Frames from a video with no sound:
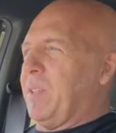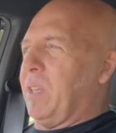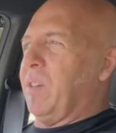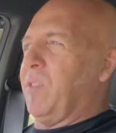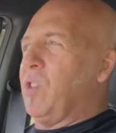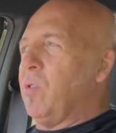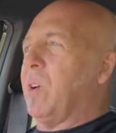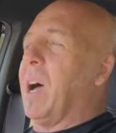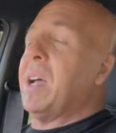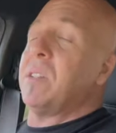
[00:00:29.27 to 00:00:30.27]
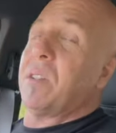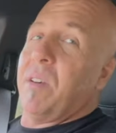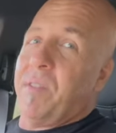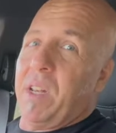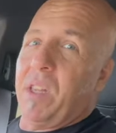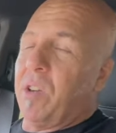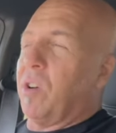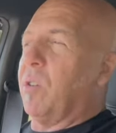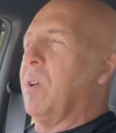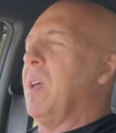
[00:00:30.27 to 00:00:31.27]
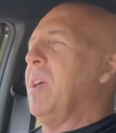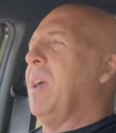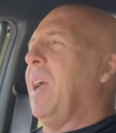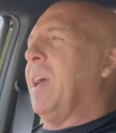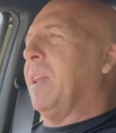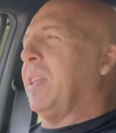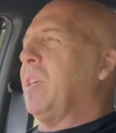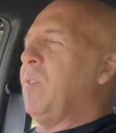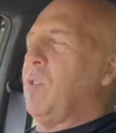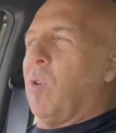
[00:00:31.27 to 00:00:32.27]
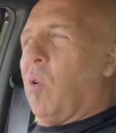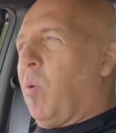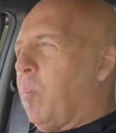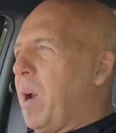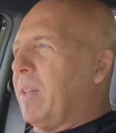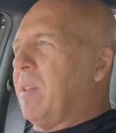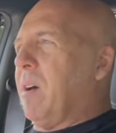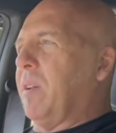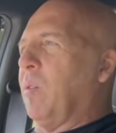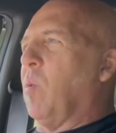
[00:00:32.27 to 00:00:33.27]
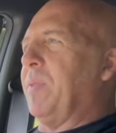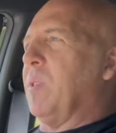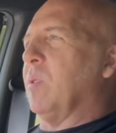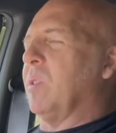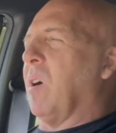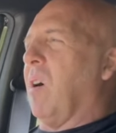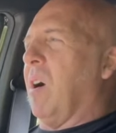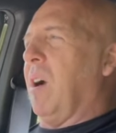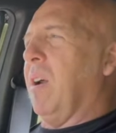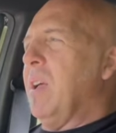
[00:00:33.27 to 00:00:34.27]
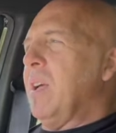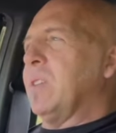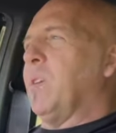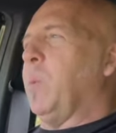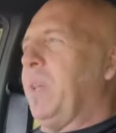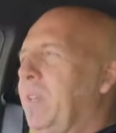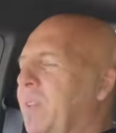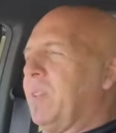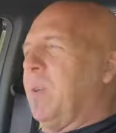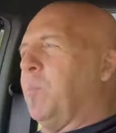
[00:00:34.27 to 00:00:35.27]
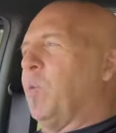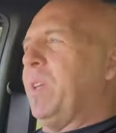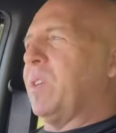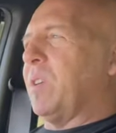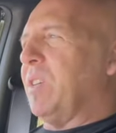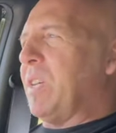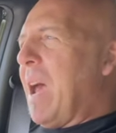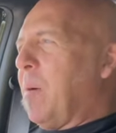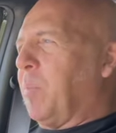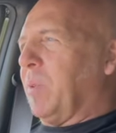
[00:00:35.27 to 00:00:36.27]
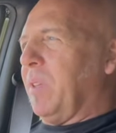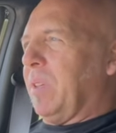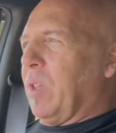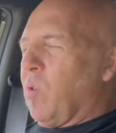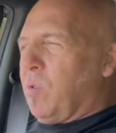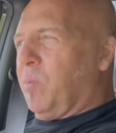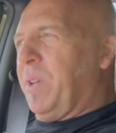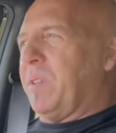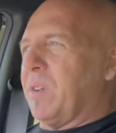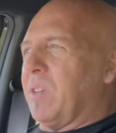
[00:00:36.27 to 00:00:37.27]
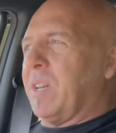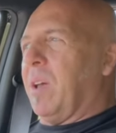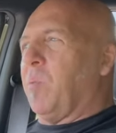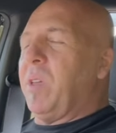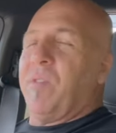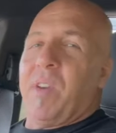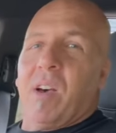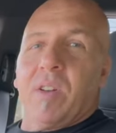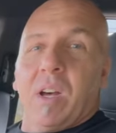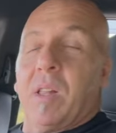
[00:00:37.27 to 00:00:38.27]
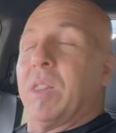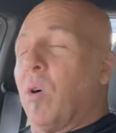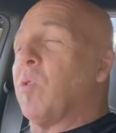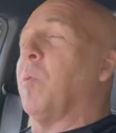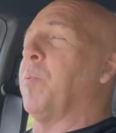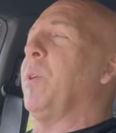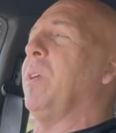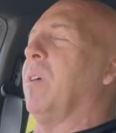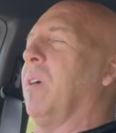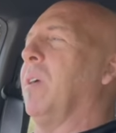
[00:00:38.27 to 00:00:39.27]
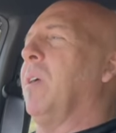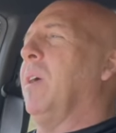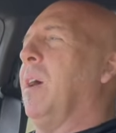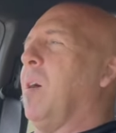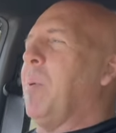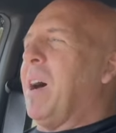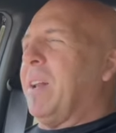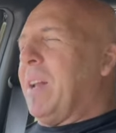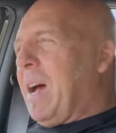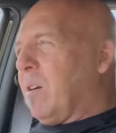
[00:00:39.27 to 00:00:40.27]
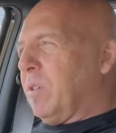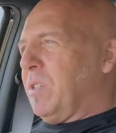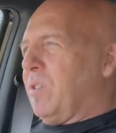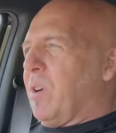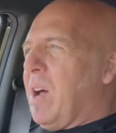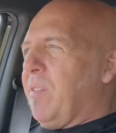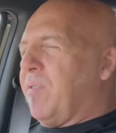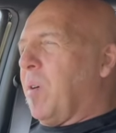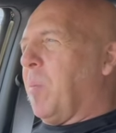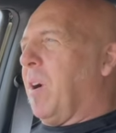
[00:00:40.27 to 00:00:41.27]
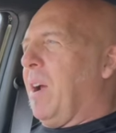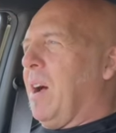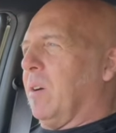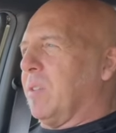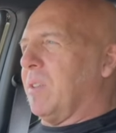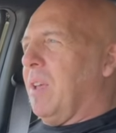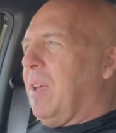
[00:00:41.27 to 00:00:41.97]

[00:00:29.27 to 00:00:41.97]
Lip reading: to give you guys a video and give you the whole breakdown on what those are. So we did some research, Apple did local research, and we found a local breeder about an hour's drive from our house